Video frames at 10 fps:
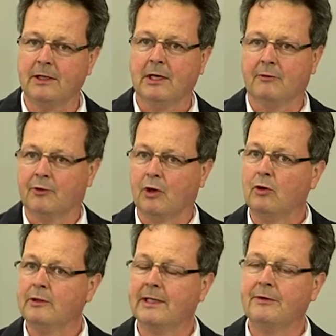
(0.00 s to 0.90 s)
for all the
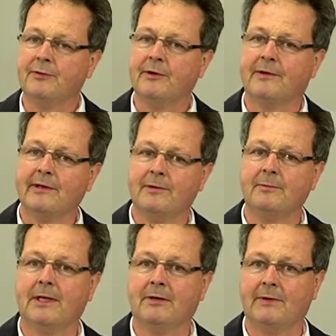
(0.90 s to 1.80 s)
different systems
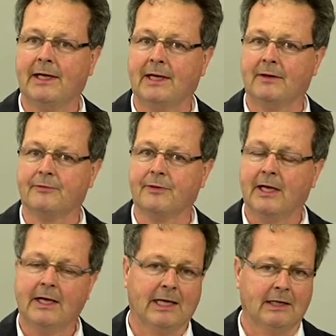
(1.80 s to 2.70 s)
that we have.
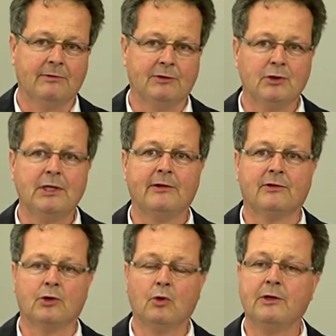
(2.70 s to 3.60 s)
And we really strongly